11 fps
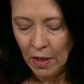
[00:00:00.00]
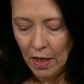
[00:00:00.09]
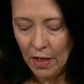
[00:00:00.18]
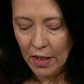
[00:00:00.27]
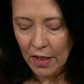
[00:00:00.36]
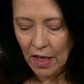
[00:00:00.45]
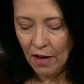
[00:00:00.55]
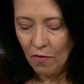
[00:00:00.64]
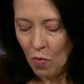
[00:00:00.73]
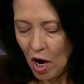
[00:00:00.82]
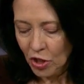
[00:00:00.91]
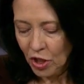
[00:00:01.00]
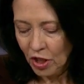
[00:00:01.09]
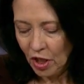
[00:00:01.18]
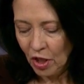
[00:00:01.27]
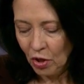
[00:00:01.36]
In the state of
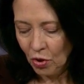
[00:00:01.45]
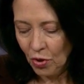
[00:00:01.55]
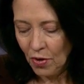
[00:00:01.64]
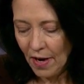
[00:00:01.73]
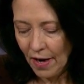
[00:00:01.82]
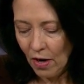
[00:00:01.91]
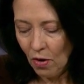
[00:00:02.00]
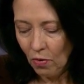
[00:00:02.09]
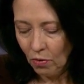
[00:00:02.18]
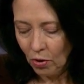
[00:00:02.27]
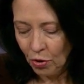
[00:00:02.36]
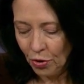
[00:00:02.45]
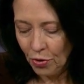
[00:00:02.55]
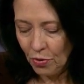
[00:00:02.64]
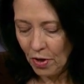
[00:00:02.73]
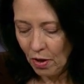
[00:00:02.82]
Washington, crude oil,
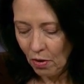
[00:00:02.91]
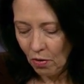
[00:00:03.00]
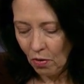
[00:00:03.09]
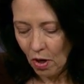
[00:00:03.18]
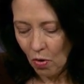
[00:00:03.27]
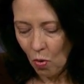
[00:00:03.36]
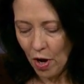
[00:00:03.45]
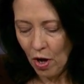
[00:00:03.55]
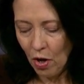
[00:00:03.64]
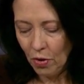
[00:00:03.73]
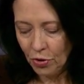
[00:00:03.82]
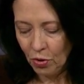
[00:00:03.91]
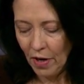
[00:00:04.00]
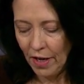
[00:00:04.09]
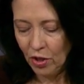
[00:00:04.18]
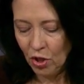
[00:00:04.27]
crude oil
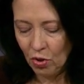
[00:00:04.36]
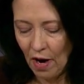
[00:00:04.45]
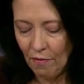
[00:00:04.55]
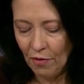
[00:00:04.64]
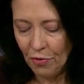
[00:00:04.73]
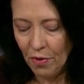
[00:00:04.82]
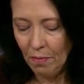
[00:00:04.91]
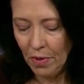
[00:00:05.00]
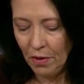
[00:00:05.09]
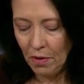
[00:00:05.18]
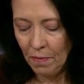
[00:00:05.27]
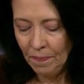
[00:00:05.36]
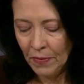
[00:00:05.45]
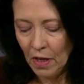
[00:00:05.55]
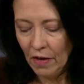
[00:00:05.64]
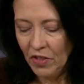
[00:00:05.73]
trains travel through the middle
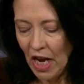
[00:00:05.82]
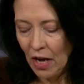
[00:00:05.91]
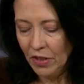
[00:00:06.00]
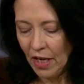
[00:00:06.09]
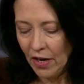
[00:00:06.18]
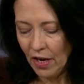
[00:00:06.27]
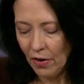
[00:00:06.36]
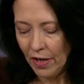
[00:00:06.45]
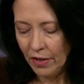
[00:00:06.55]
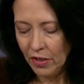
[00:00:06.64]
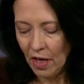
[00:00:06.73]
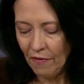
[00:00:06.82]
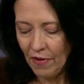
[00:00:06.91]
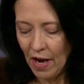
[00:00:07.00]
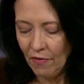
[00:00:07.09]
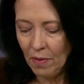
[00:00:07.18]
of downtown areas of
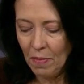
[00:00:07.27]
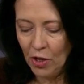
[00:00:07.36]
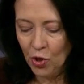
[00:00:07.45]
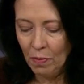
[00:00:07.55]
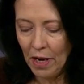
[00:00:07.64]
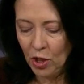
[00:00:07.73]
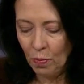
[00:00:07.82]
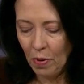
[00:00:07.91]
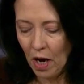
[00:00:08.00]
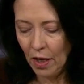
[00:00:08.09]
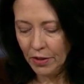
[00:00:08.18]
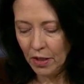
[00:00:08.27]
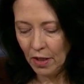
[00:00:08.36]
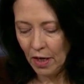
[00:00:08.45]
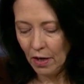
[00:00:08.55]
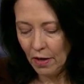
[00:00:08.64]
every major
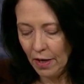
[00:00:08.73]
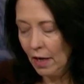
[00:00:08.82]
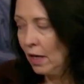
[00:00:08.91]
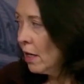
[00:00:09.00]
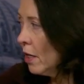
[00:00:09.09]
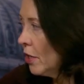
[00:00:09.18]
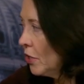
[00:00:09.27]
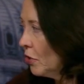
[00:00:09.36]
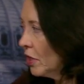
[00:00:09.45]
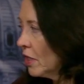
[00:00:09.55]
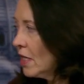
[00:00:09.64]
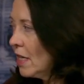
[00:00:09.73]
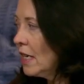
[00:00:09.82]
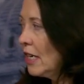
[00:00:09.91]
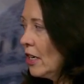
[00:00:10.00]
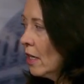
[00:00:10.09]
metropolitan area. You can
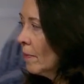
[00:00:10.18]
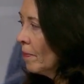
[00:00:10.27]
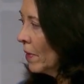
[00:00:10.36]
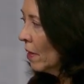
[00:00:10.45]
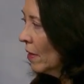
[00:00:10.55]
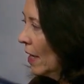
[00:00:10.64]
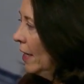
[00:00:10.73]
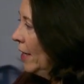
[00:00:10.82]
see here they